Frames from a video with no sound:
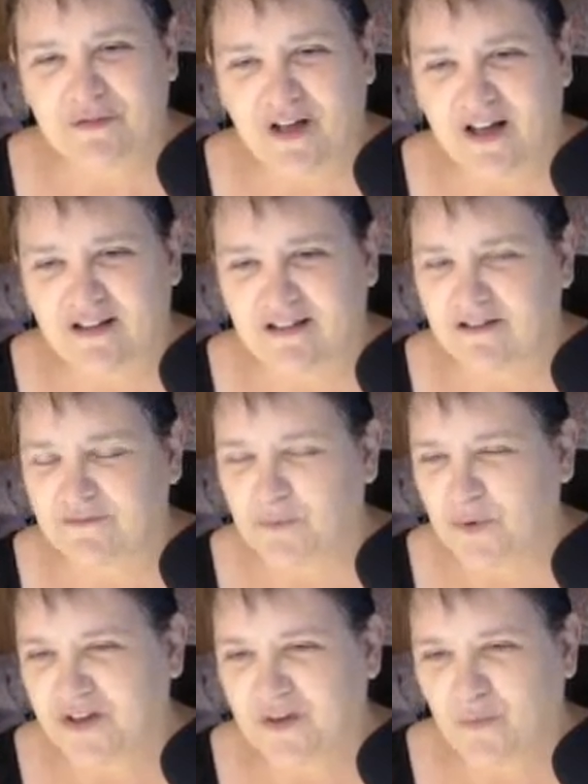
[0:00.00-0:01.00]
I love
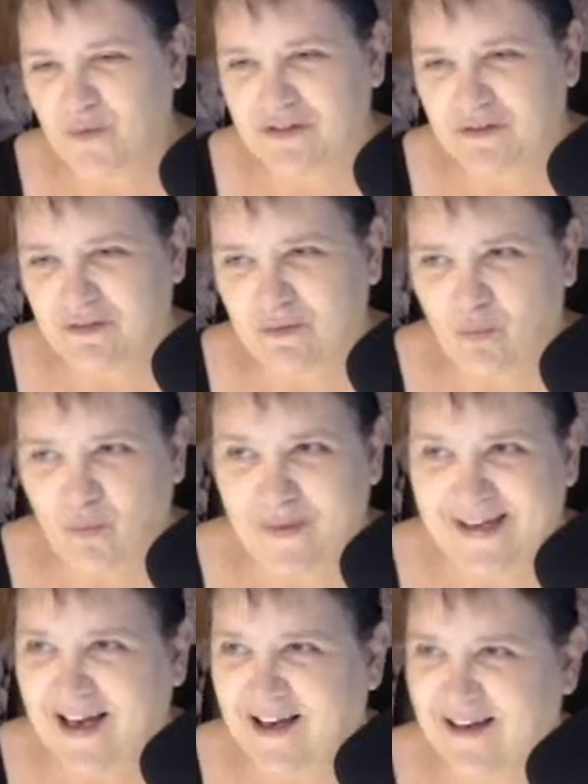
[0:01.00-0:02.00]
working with her. We
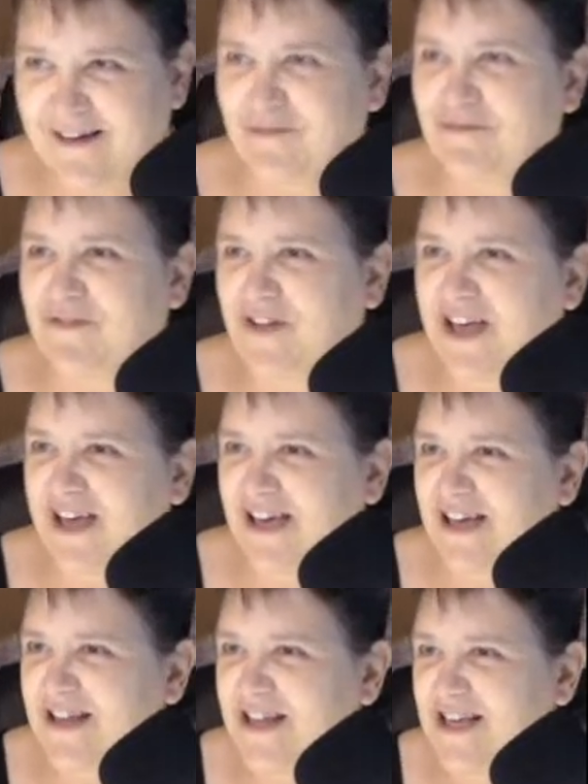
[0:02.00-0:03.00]
have
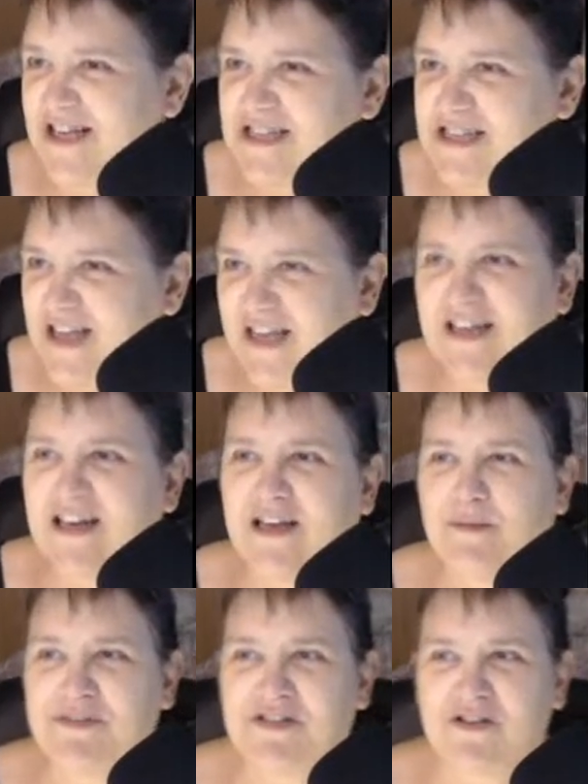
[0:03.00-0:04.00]
the second
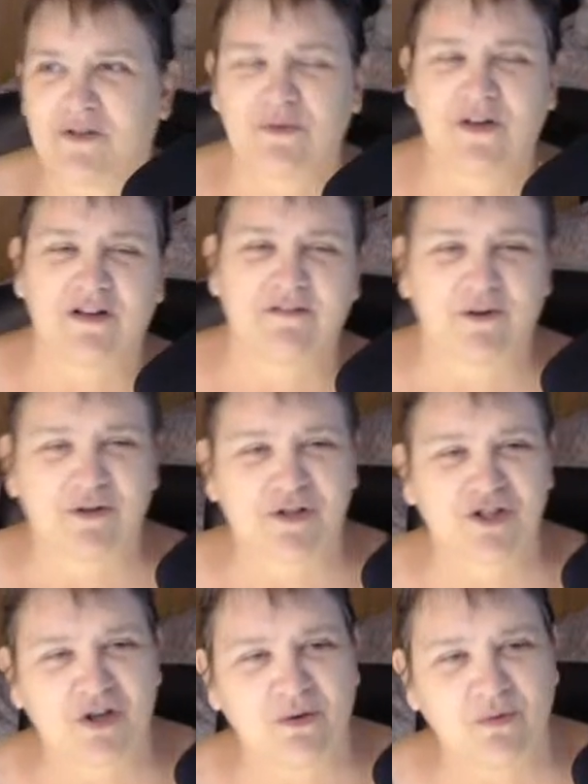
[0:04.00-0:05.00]
episode of our
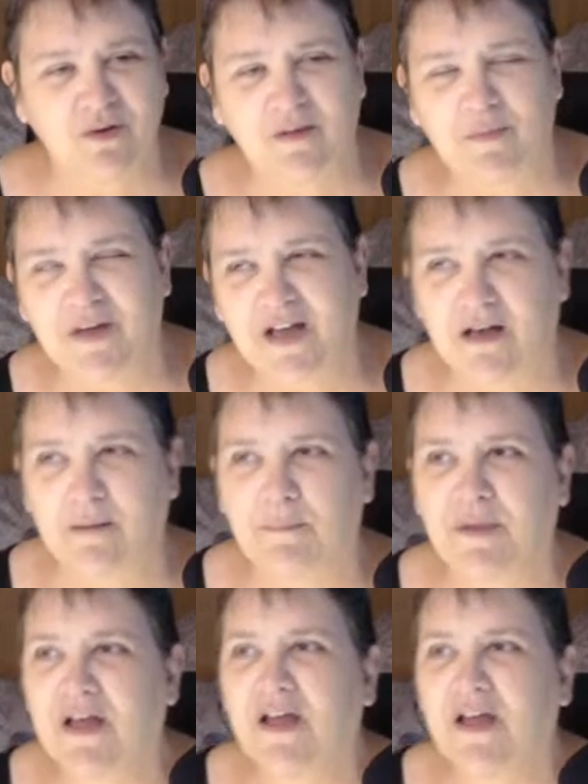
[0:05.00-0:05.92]
show coming up,